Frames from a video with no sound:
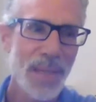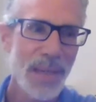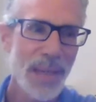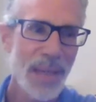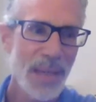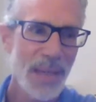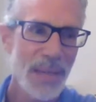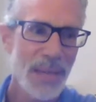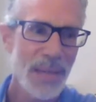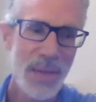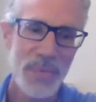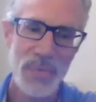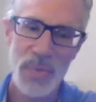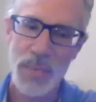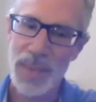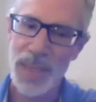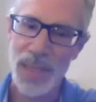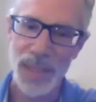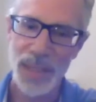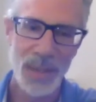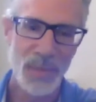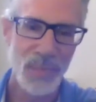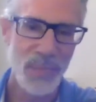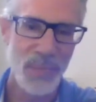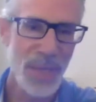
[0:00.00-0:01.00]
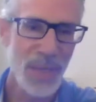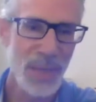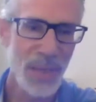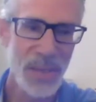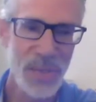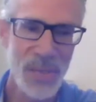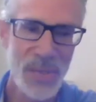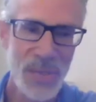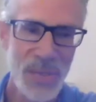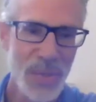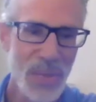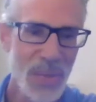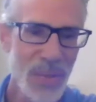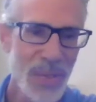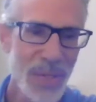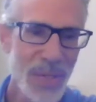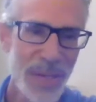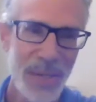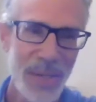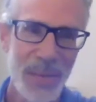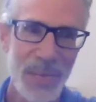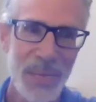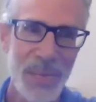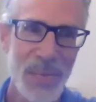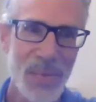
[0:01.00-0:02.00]
And you have to be a little fearless too,
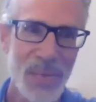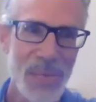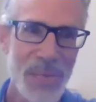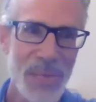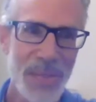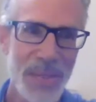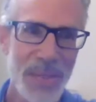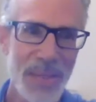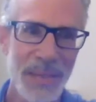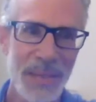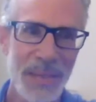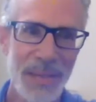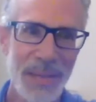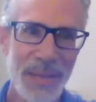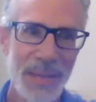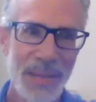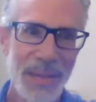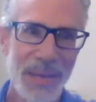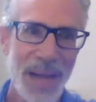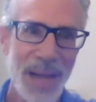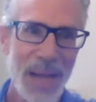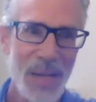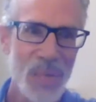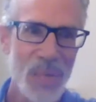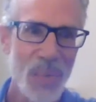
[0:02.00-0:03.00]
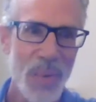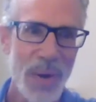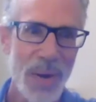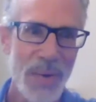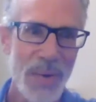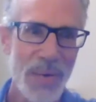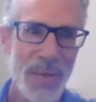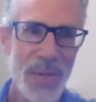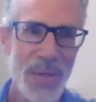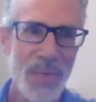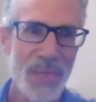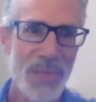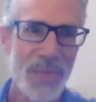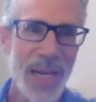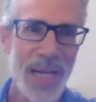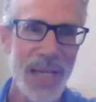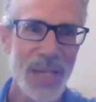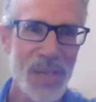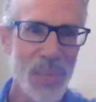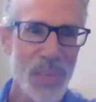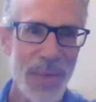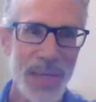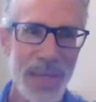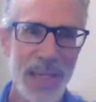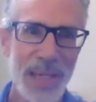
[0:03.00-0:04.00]
just ice water in your
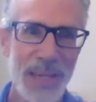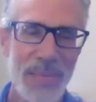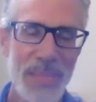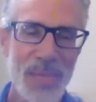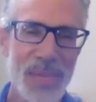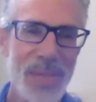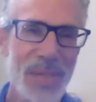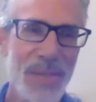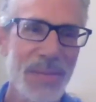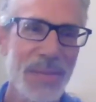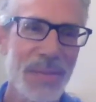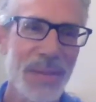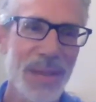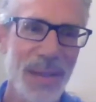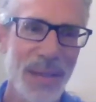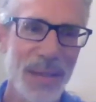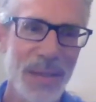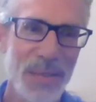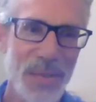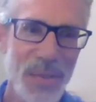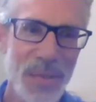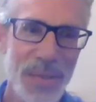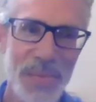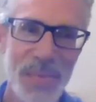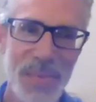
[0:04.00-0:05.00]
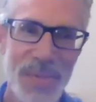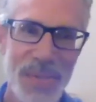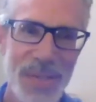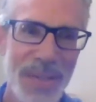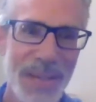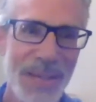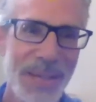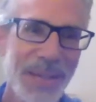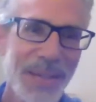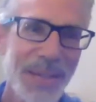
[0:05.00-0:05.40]
veins when it comes in terms of